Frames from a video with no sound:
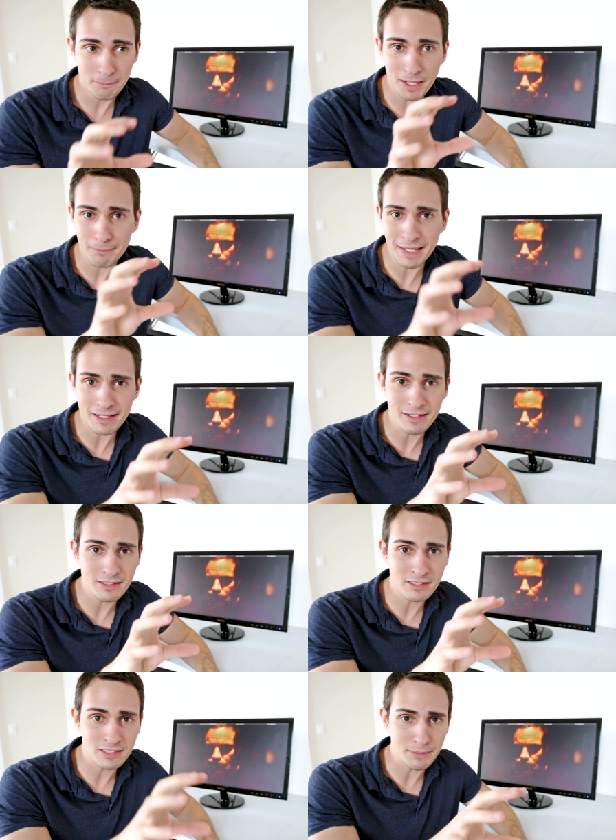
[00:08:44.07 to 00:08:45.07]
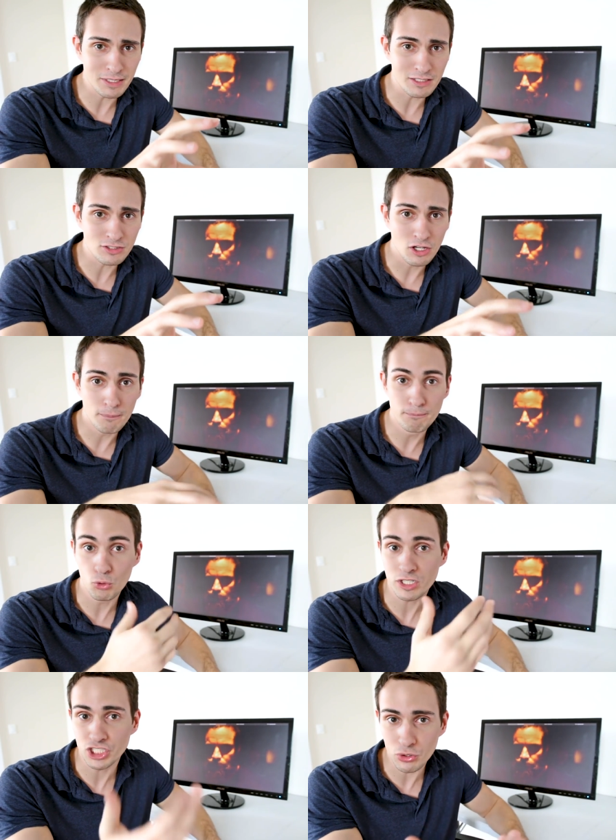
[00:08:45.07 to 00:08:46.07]
by making a stimulus
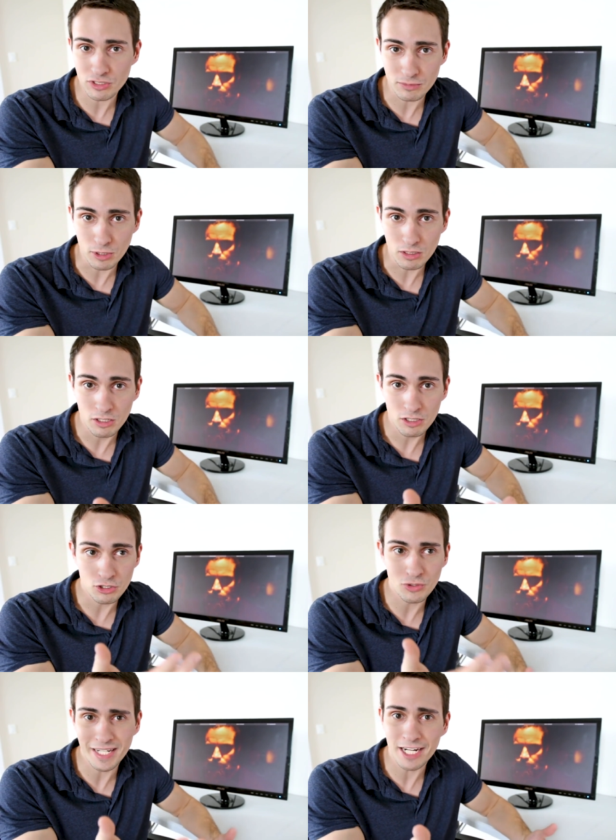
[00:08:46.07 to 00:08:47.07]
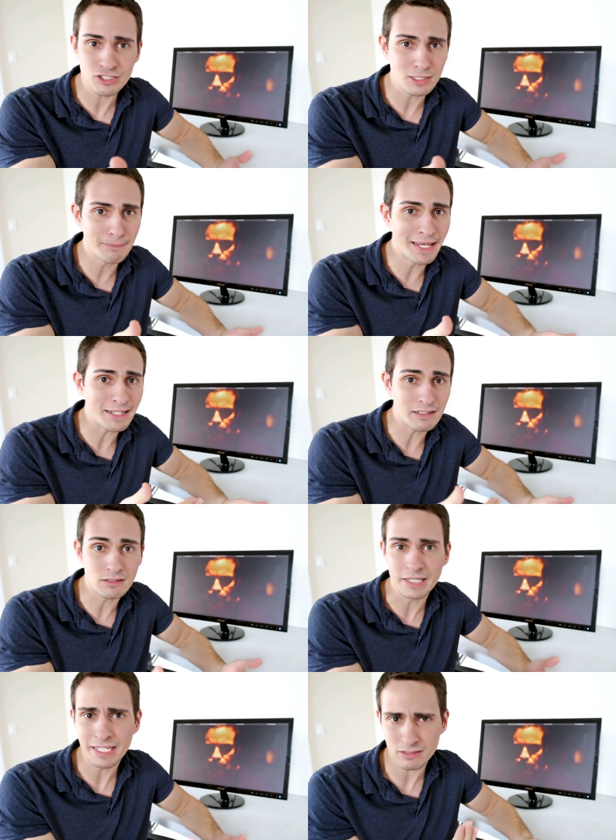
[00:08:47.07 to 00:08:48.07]
more noticeable, you can actually make it
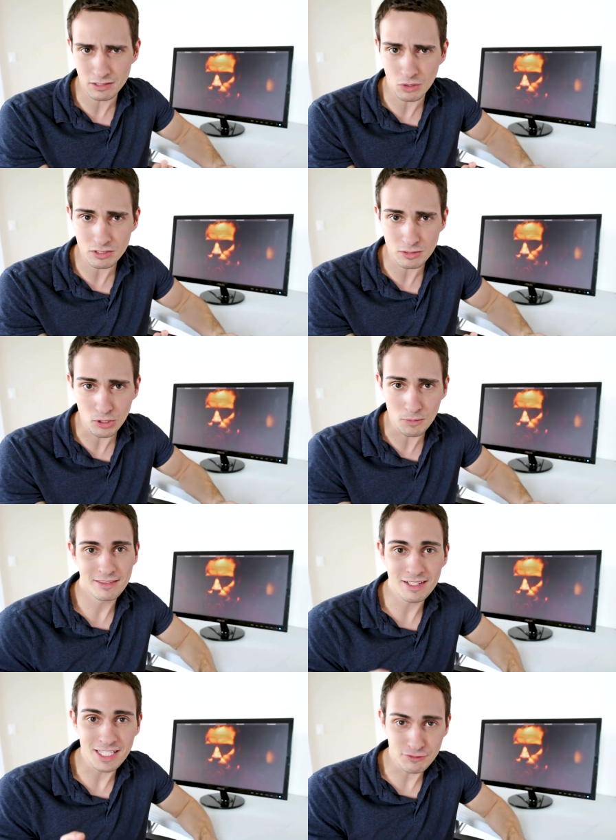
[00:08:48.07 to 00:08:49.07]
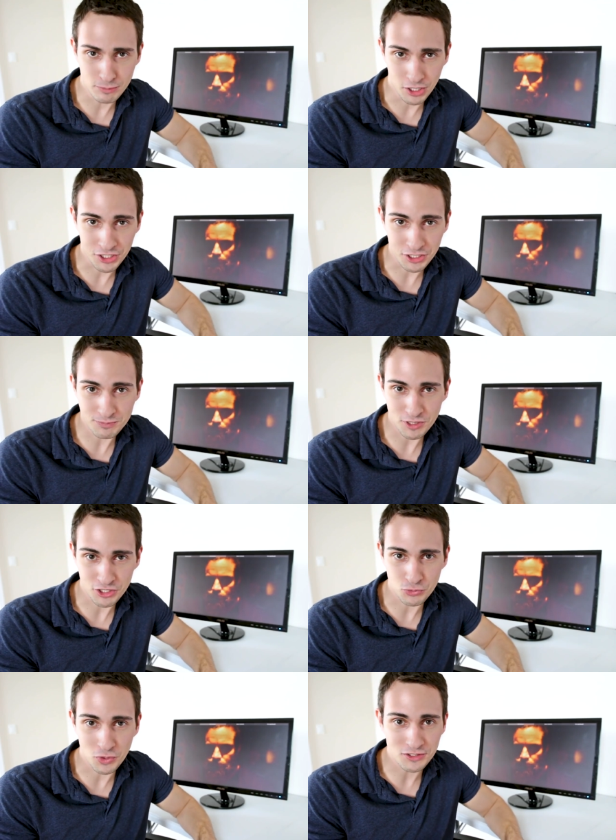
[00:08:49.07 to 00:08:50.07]
less noticeable. The clever marketers
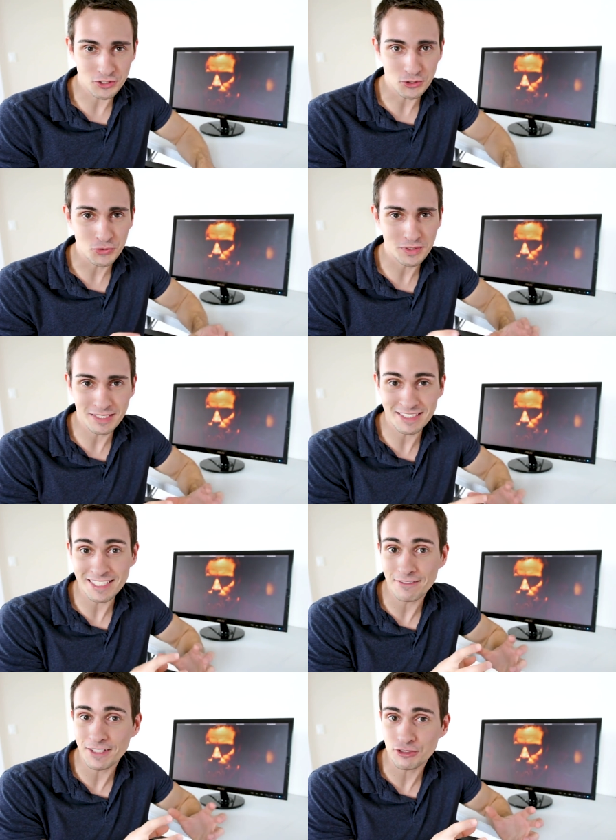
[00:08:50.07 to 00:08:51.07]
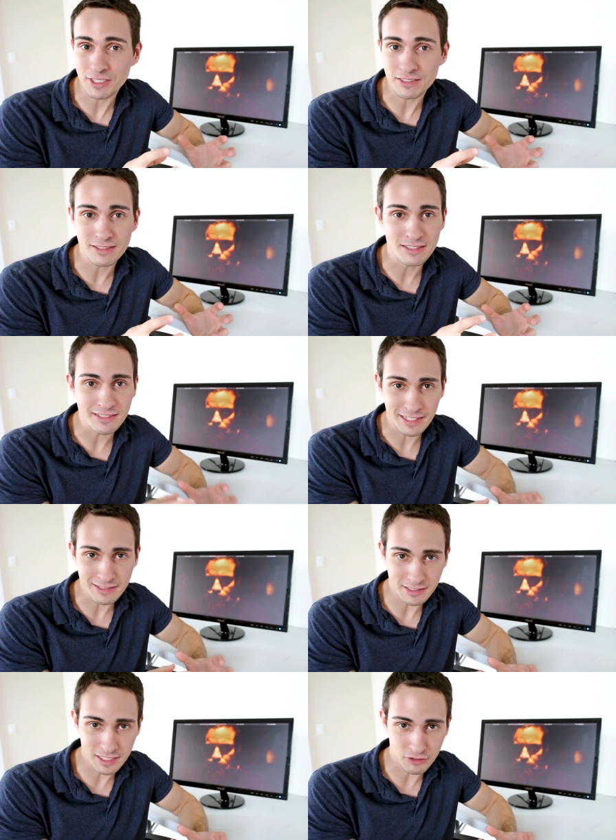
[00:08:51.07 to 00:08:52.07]
are the ones who, instead of increasing the
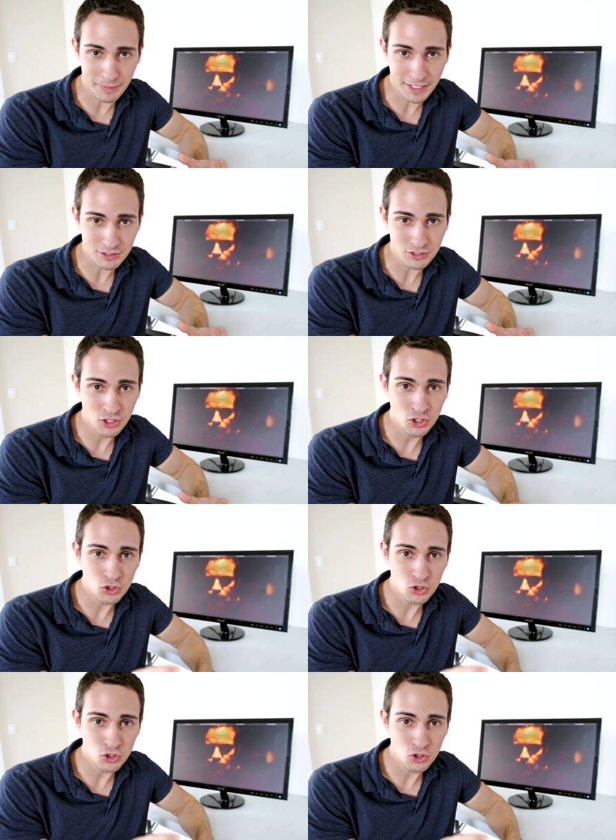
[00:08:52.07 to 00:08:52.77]
saliency of a message,